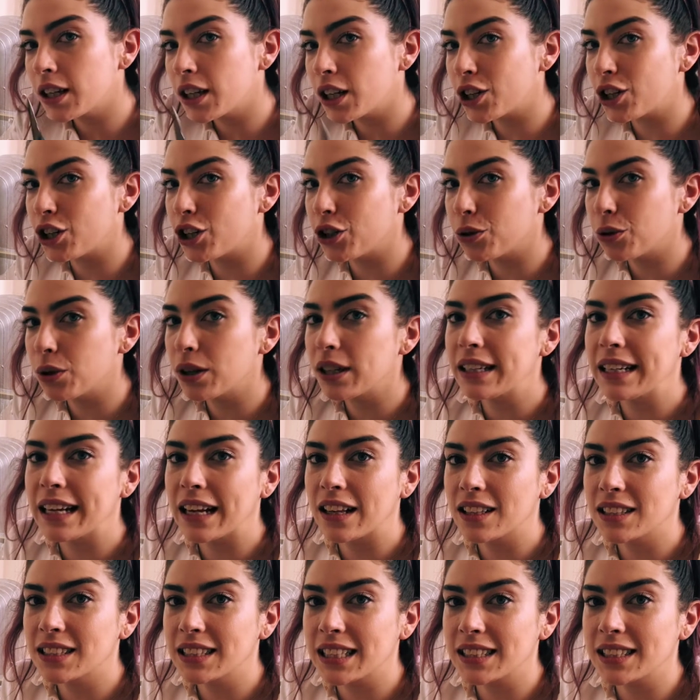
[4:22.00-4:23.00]
you. Now
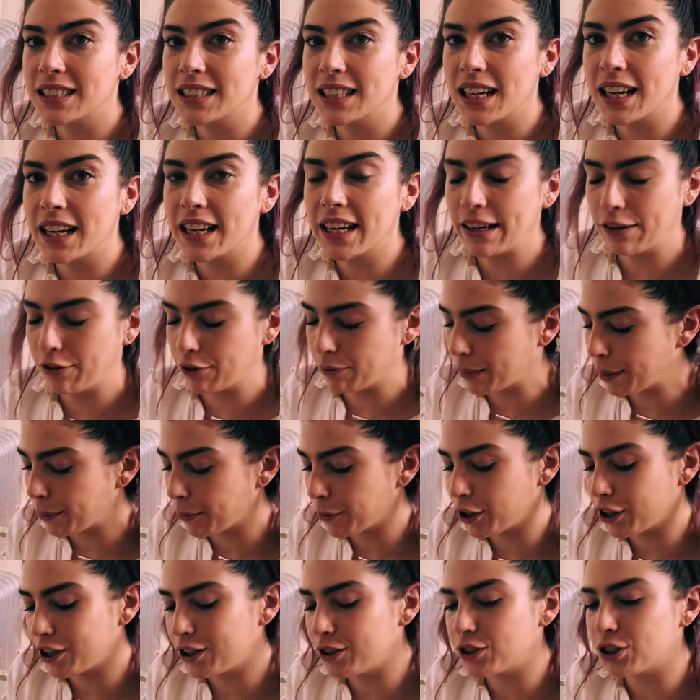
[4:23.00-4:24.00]
let's get to cutting. Remember to
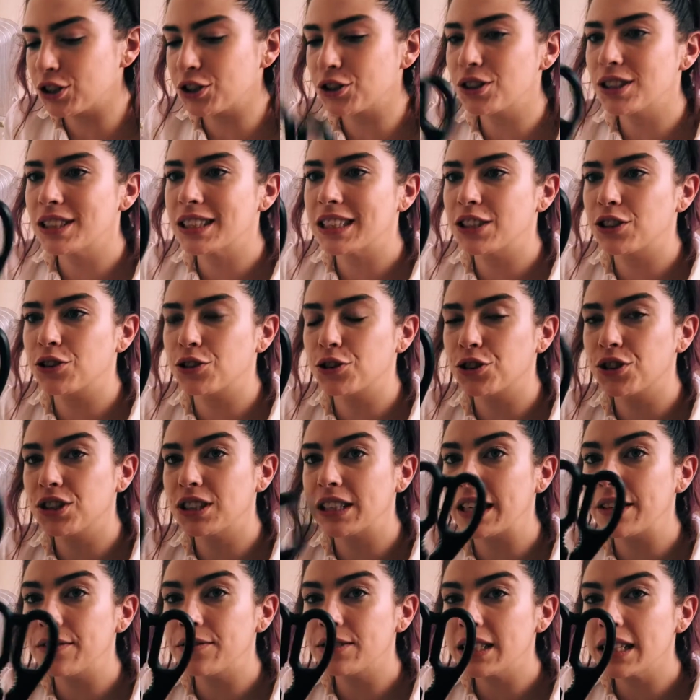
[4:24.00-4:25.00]
use your scissors
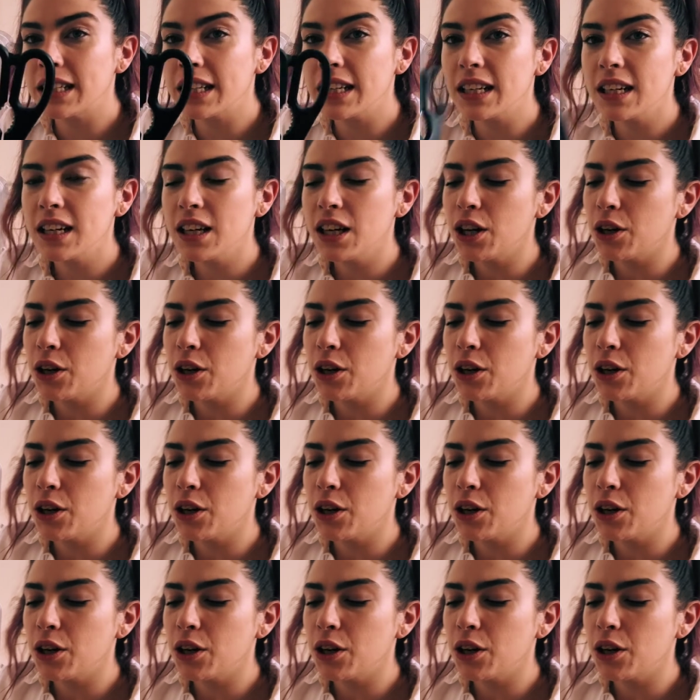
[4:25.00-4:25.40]
safety.